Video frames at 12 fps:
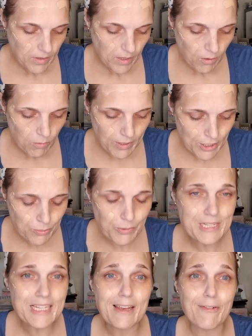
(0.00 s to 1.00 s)
which
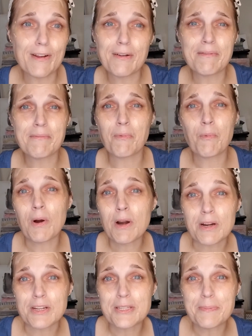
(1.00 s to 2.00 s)
was even
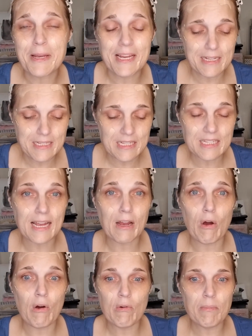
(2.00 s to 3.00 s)
worse, because it's like,
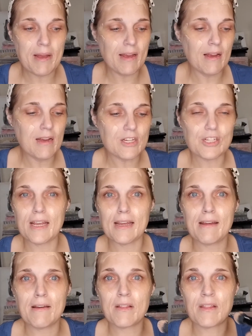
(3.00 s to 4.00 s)
oh my gosh,
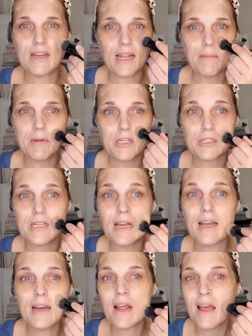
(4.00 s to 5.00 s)
like, the damage is
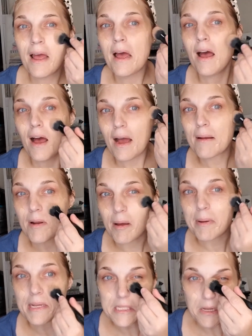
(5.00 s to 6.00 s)
done. I'm not
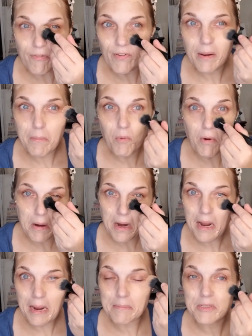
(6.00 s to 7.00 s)
myself anymore.
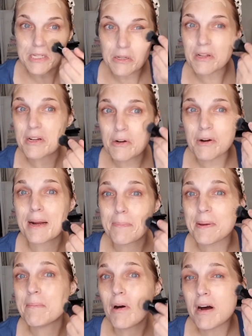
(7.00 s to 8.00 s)
I'm still a crappy
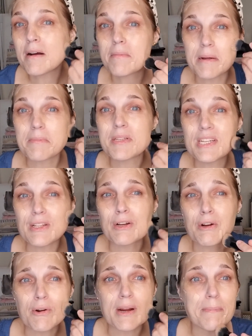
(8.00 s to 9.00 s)
mom. I'm still a
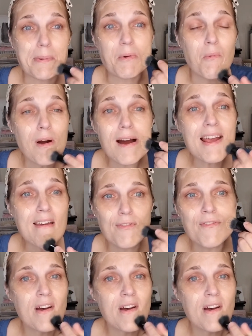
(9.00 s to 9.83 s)
crappy wife.